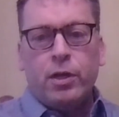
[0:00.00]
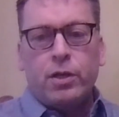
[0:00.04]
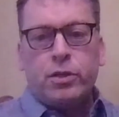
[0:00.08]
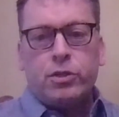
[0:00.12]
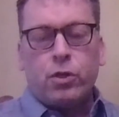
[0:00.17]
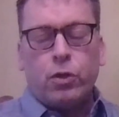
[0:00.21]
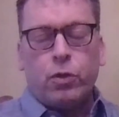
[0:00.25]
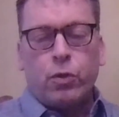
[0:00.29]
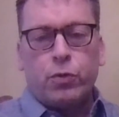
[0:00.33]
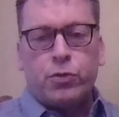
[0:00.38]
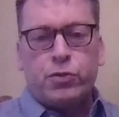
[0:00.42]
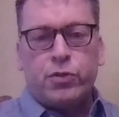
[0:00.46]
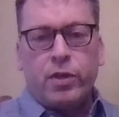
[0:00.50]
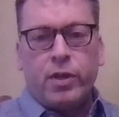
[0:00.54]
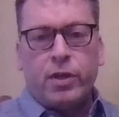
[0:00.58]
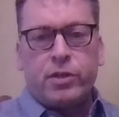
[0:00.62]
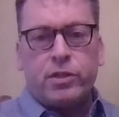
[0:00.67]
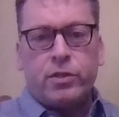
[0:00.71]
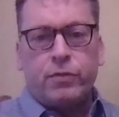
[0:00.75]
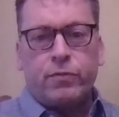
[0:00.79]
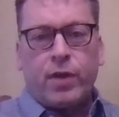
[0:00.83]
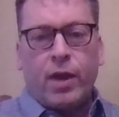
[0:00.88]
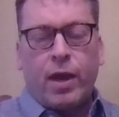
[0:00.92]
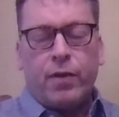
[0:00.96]
So those
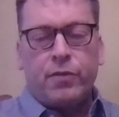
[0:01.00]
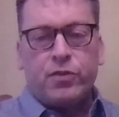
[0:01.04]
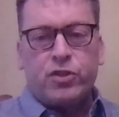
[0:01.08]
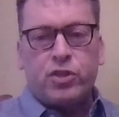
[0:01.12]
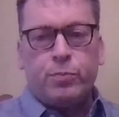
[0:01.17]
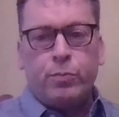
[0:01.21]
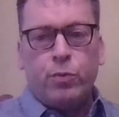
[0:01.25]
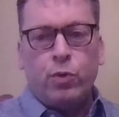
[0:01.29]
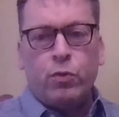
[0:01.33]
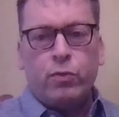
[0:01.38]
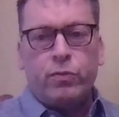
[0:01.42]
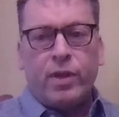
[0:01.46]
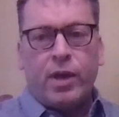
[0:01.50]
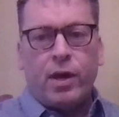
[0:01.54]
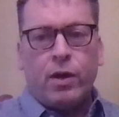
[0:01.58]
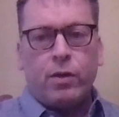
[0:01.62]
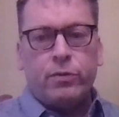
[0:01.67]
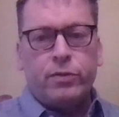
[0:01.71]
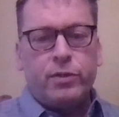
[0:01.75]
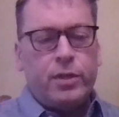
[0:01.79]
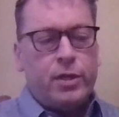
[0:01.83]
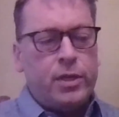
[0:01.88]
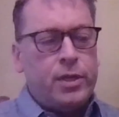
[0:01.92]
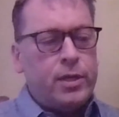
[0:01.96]
things have kind of smoothed
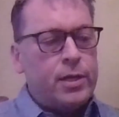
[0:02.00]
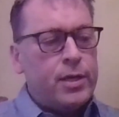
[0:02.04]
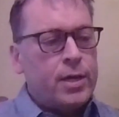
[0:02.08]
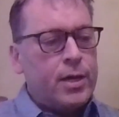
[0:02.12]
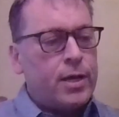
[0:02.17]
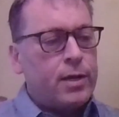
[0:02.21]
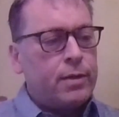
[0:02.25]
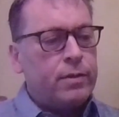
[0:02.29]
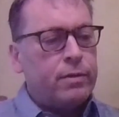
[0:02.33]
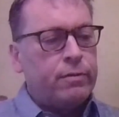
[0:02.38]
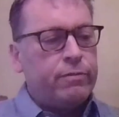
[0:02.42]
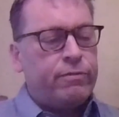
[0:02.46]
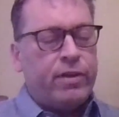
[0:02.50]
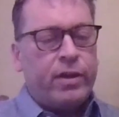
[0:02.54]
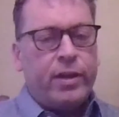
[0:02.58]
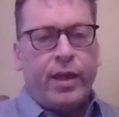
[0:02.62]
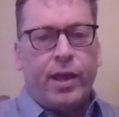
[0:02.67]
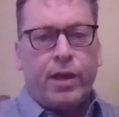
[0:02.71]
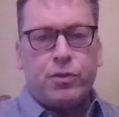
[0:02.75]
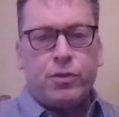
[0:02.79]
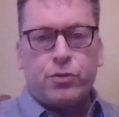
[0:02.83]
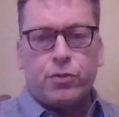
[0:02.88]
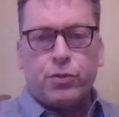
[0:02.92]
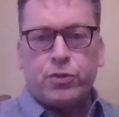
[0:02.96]
out the
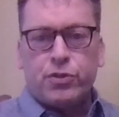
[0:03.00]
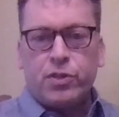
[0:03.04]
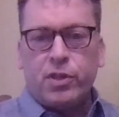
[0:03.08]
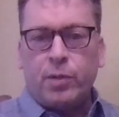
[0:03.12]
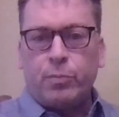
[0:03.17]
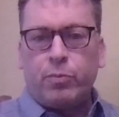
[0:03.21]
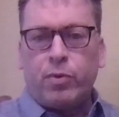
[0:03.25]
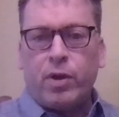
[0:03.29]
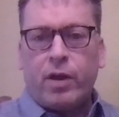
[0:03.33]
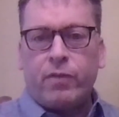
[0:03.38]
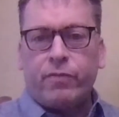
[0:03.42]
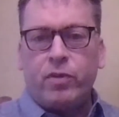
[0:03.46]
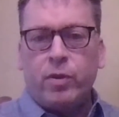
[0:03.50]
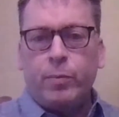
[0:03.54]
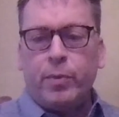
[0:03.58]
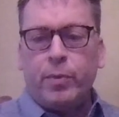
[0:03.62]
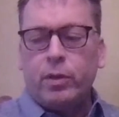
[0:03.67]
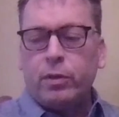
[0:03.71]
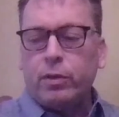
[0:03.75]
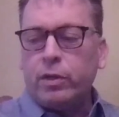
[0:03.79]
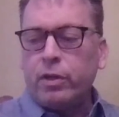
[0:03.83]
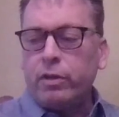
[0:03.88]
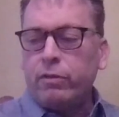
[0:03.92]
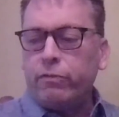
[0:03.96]
financials and the
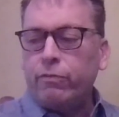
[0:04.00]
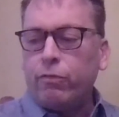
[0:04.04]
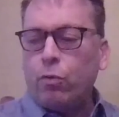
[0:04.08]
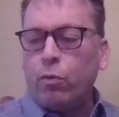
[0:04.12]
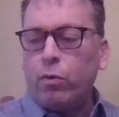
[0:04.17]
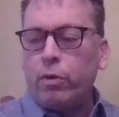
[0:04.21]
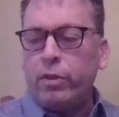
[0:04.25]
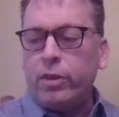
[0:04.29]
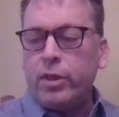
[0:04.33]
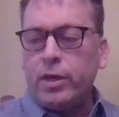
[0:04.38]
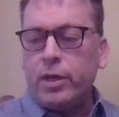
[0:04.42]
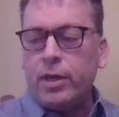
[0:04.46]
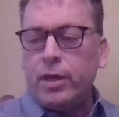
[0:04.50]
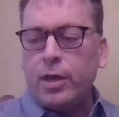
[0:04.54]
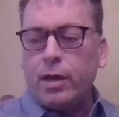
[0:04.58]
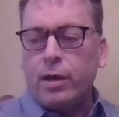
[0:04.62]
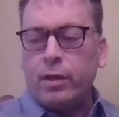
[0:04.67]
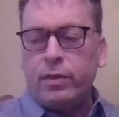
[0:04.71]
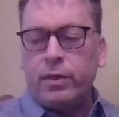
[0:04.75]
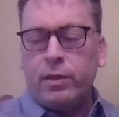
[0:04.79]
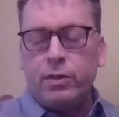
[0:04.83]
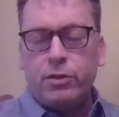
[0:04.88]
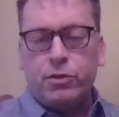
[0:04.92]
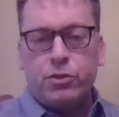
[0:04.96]
profitability for the
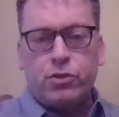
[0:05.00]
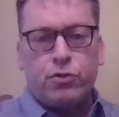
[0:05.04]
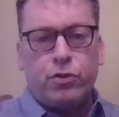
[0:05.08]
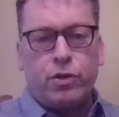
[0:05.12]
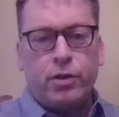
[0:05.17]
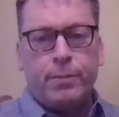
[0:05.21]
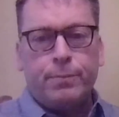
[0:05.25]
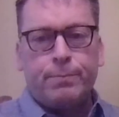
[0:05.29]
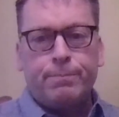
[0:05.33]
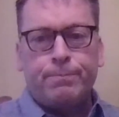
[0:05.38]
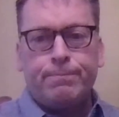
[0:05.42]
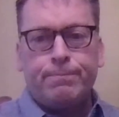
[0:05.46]
industry.